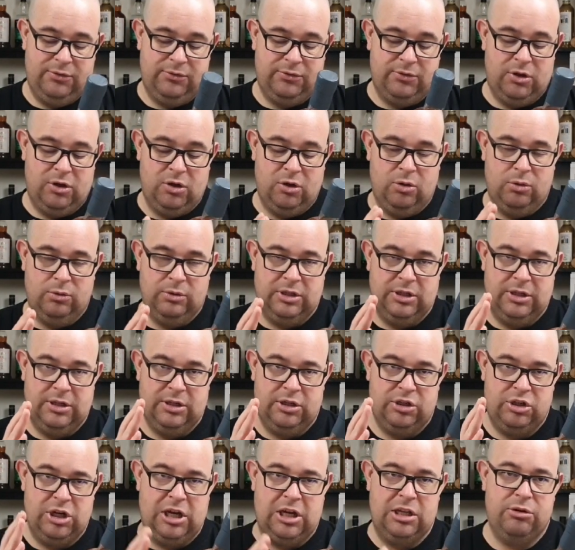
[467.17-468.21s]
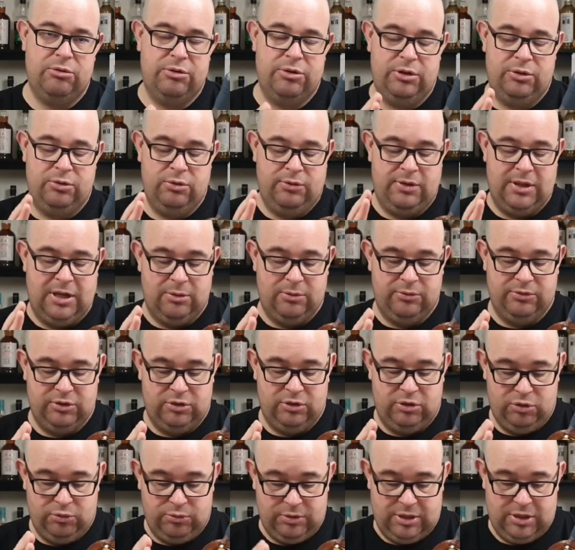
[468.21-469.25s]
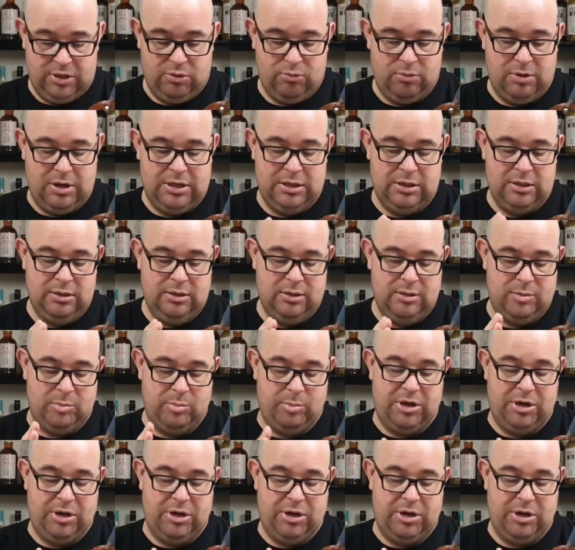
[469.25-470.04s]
so the January 2021